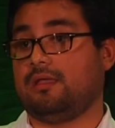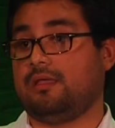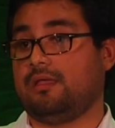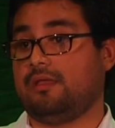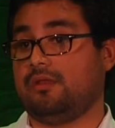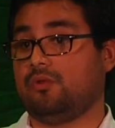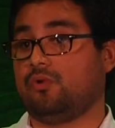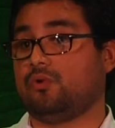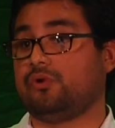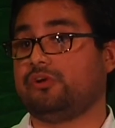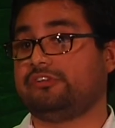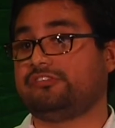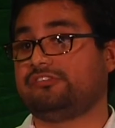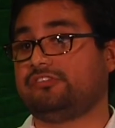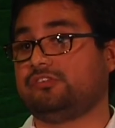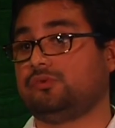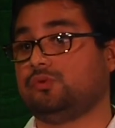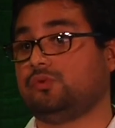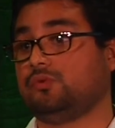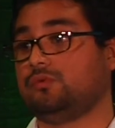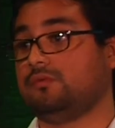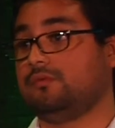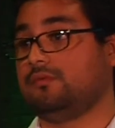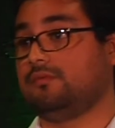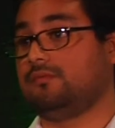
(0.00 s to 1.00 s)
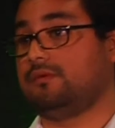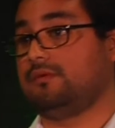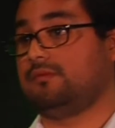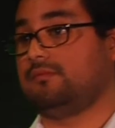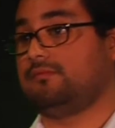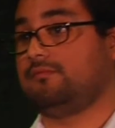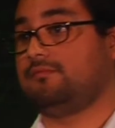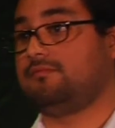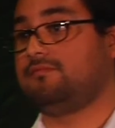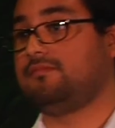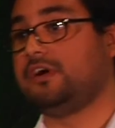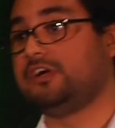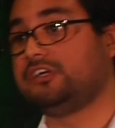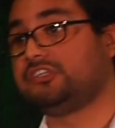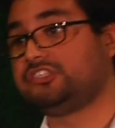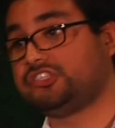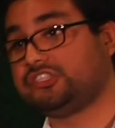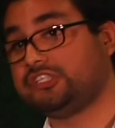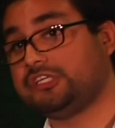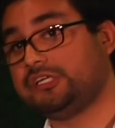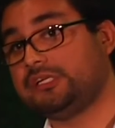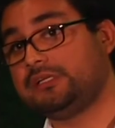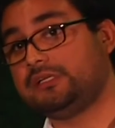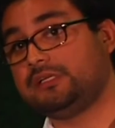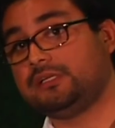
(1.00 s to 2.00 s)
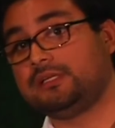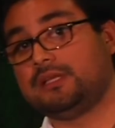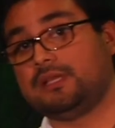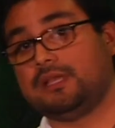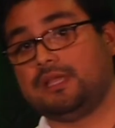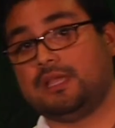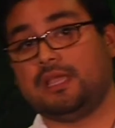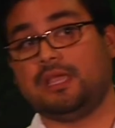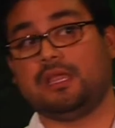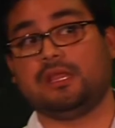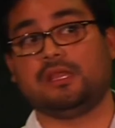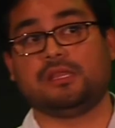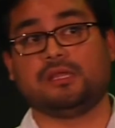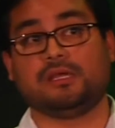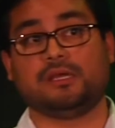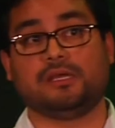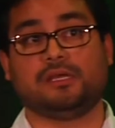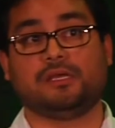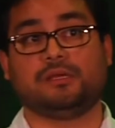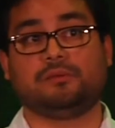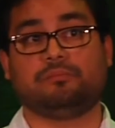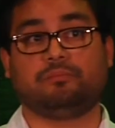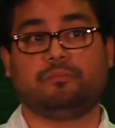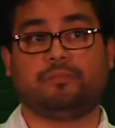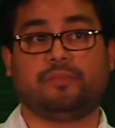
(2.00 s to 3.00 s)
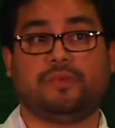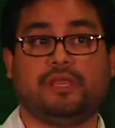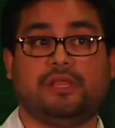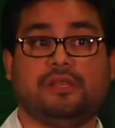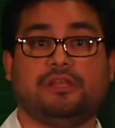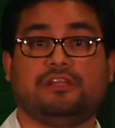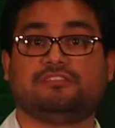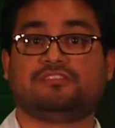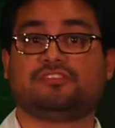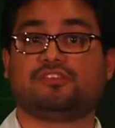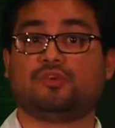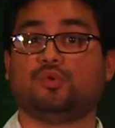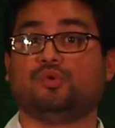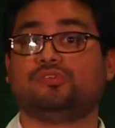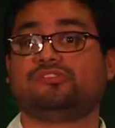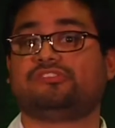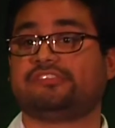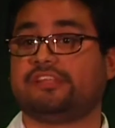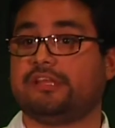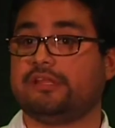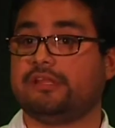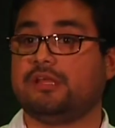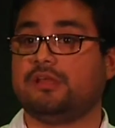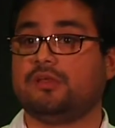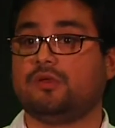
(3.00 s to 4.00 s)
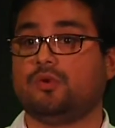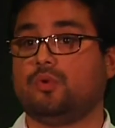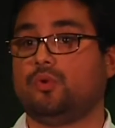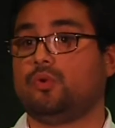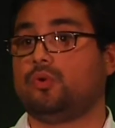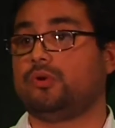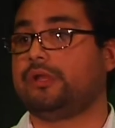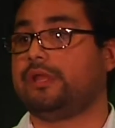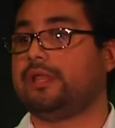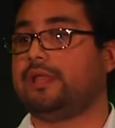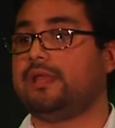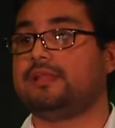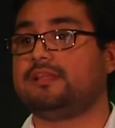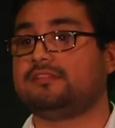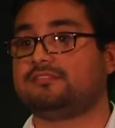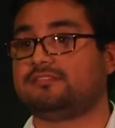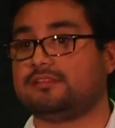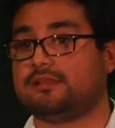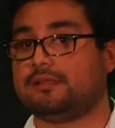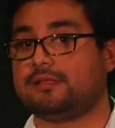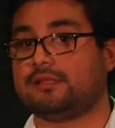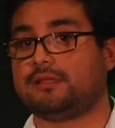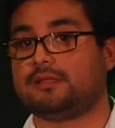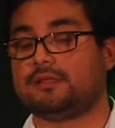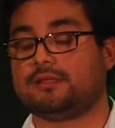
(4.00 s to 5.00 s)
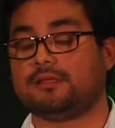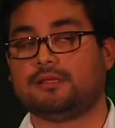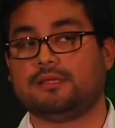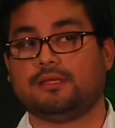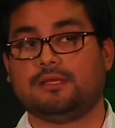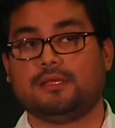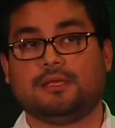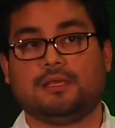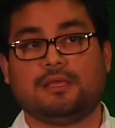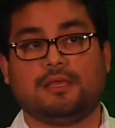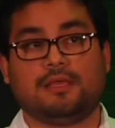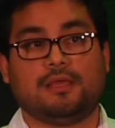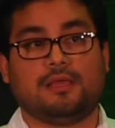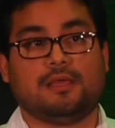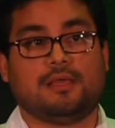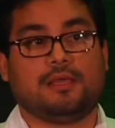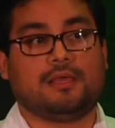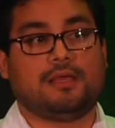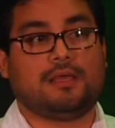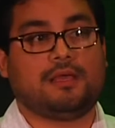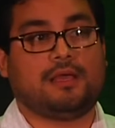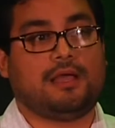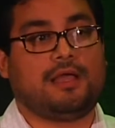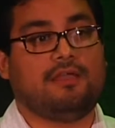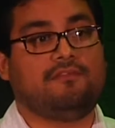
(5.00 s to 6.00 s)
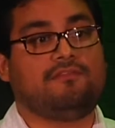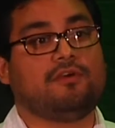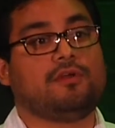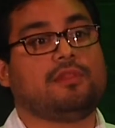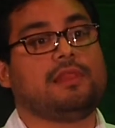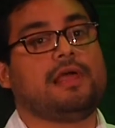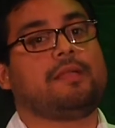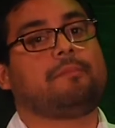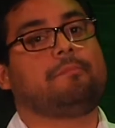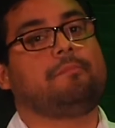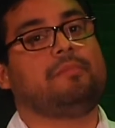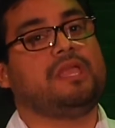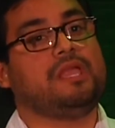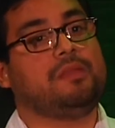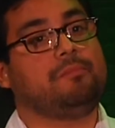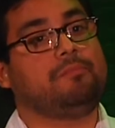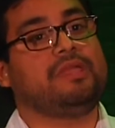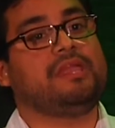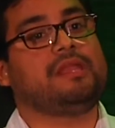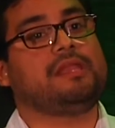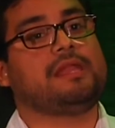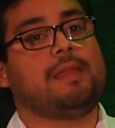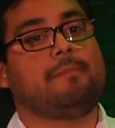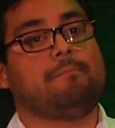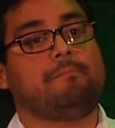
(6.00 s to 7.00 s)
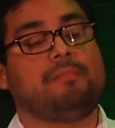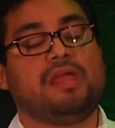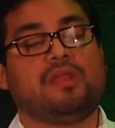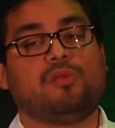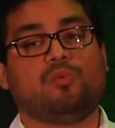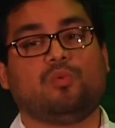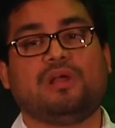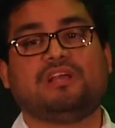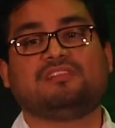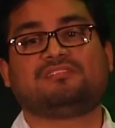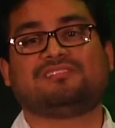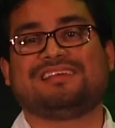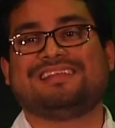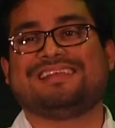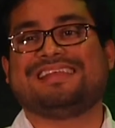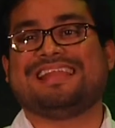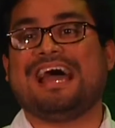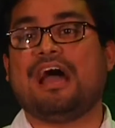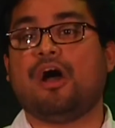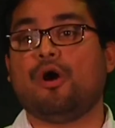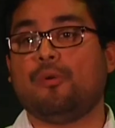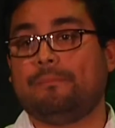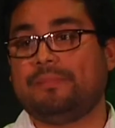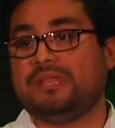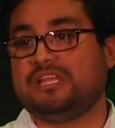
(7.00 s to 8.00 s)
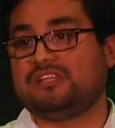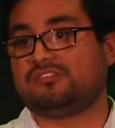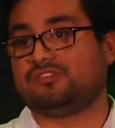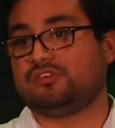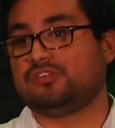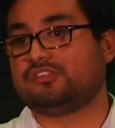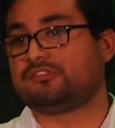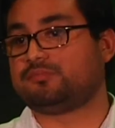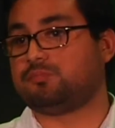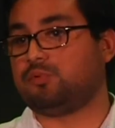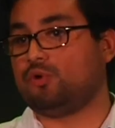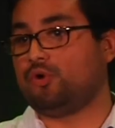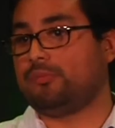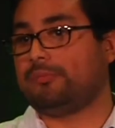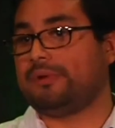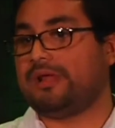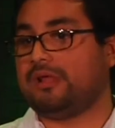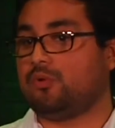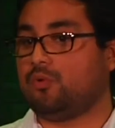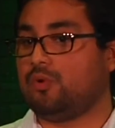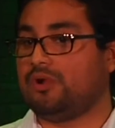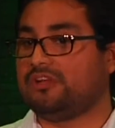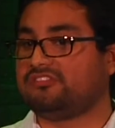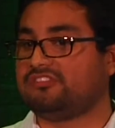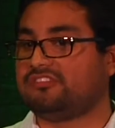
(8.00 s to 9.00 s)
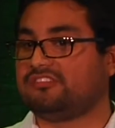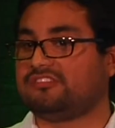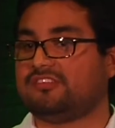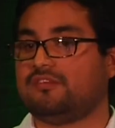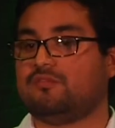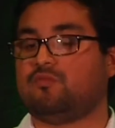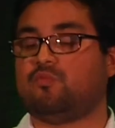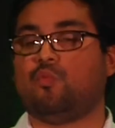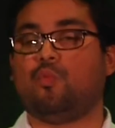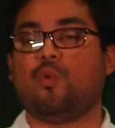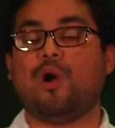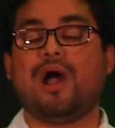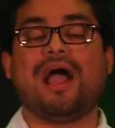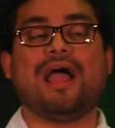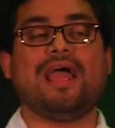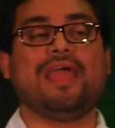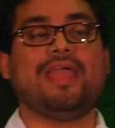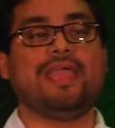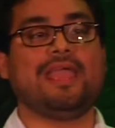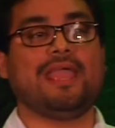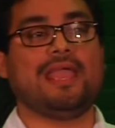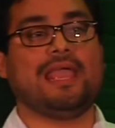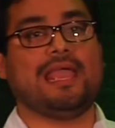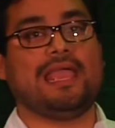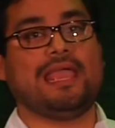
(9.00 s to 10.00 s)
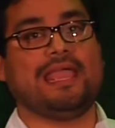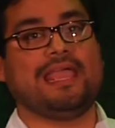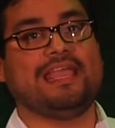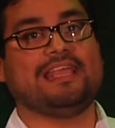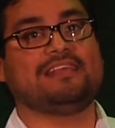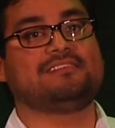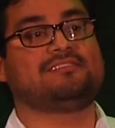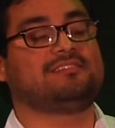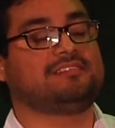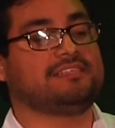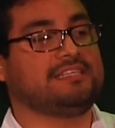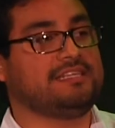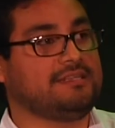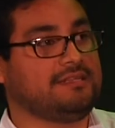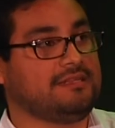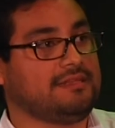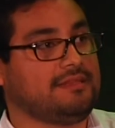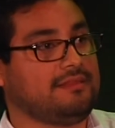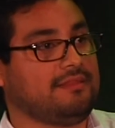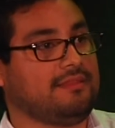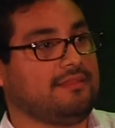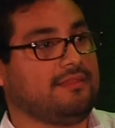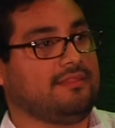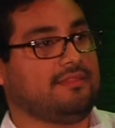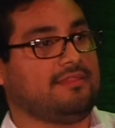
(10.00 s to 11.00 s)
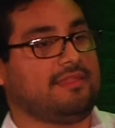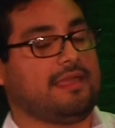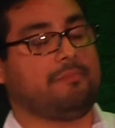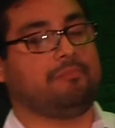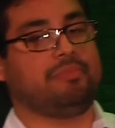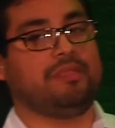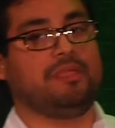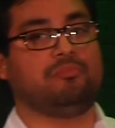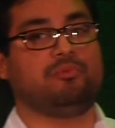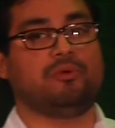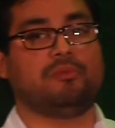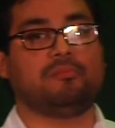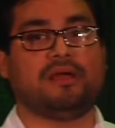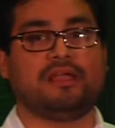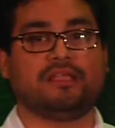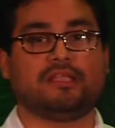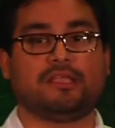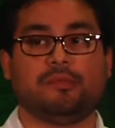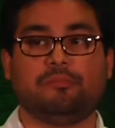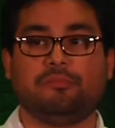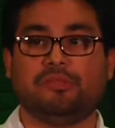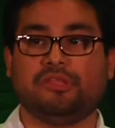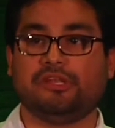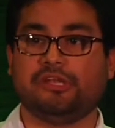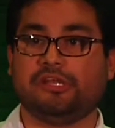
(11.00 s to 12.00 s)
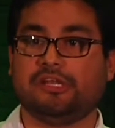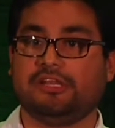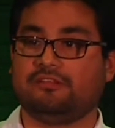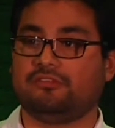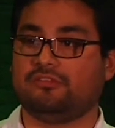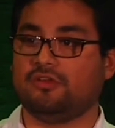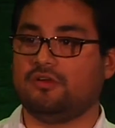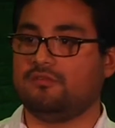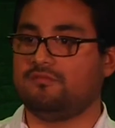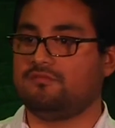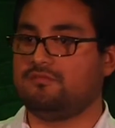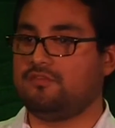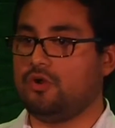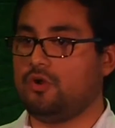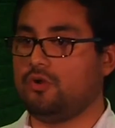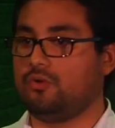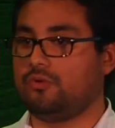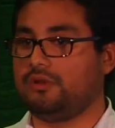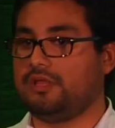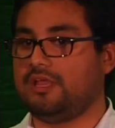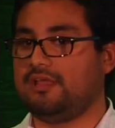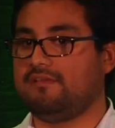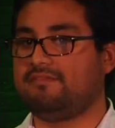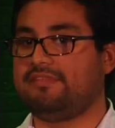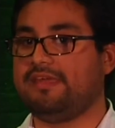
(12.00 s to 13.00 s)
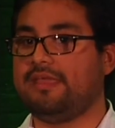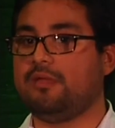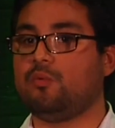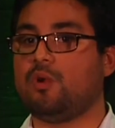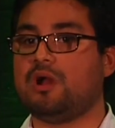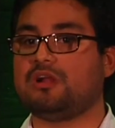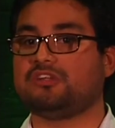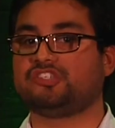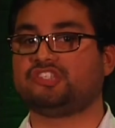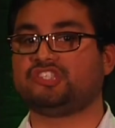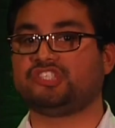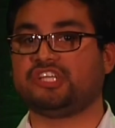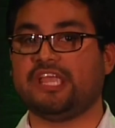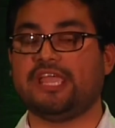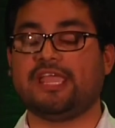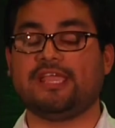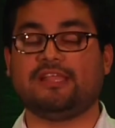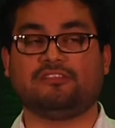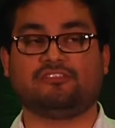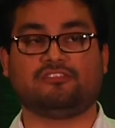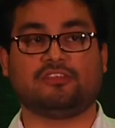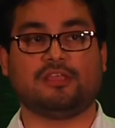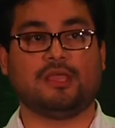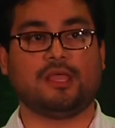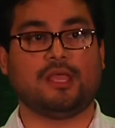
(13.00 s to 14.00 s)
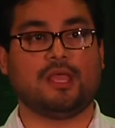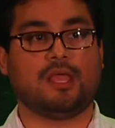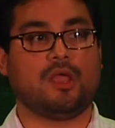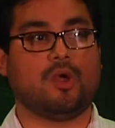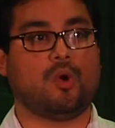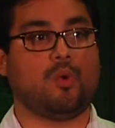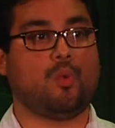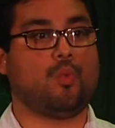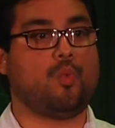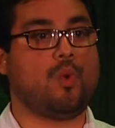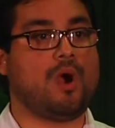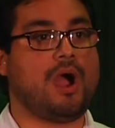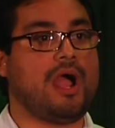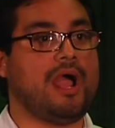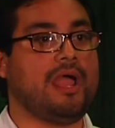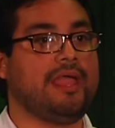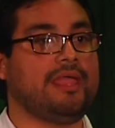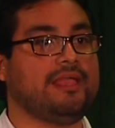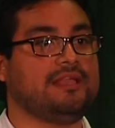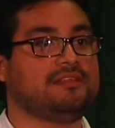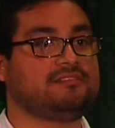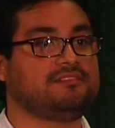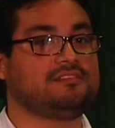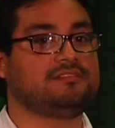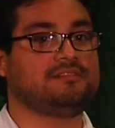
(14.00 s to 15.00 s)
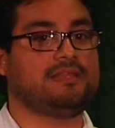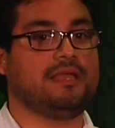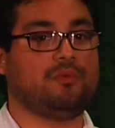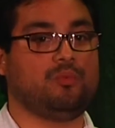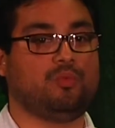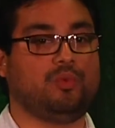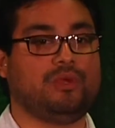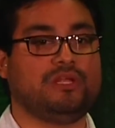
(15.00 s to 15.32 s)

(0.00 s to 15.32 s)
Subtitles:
in order to function in a school setting or any setting. I feel like me being at Midwest allowed me to explore my questions of why is it that people in my community don't vote? If they want change, why is it that